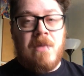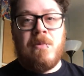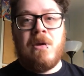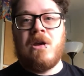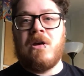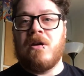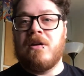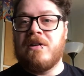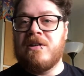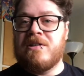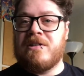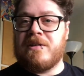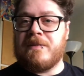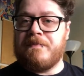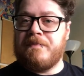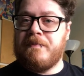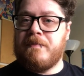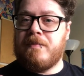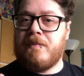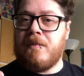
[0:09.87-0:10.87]
because
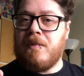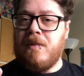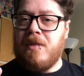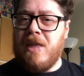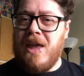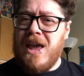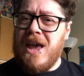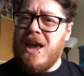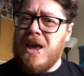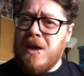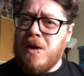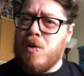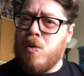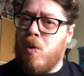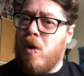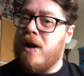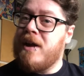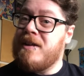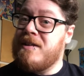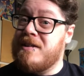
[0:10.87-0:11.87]
they're
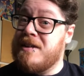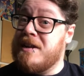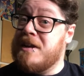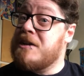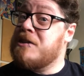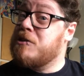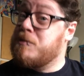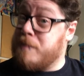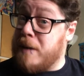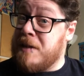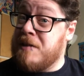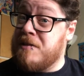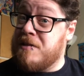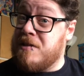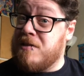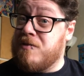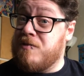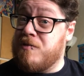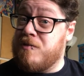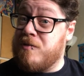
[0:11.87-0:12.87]
quite an
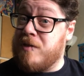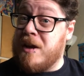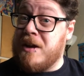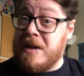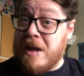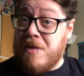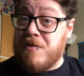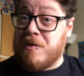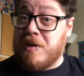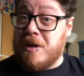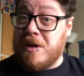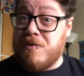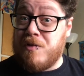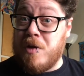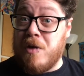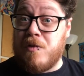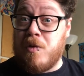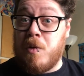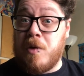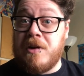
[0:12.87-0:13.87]
expensive endeavour if
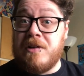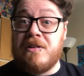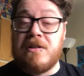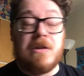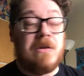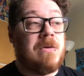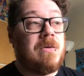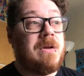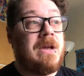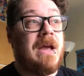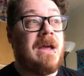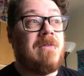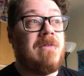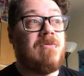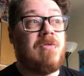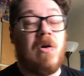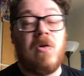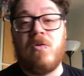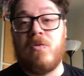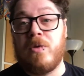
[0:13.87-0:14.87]
you ever wanted to get
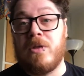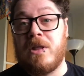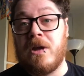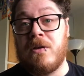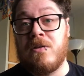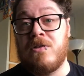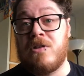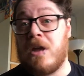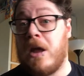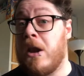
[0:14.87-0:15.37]
involved with those,